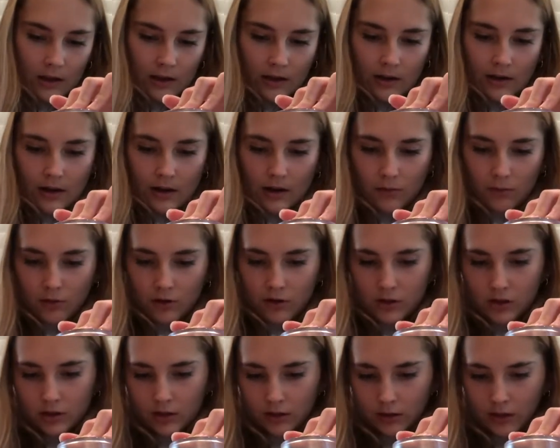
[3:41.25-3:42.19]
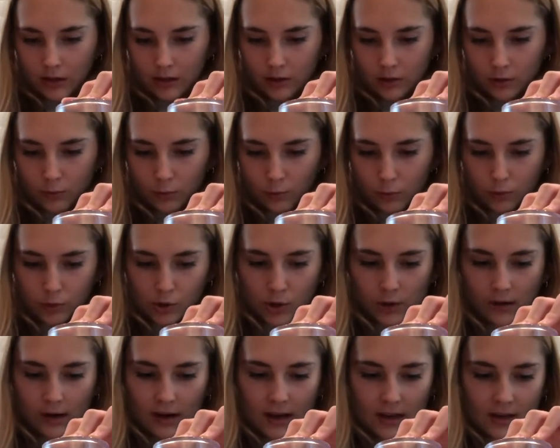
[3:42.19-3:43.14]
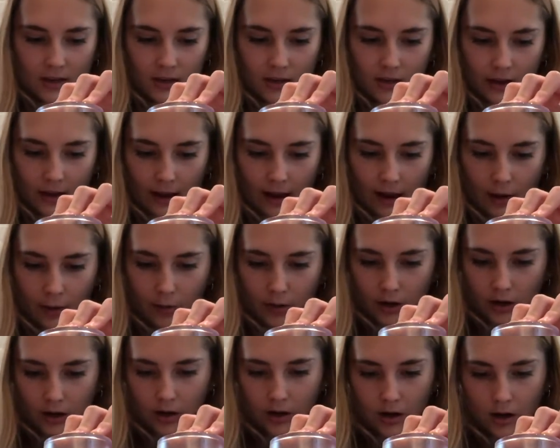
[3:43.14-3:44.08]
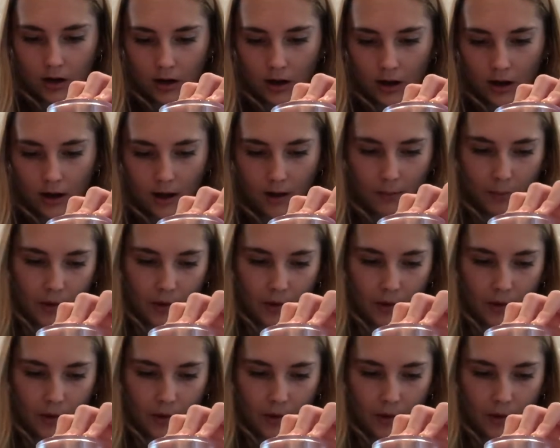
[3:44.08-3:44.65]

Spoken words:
And we're just going to trace our cup.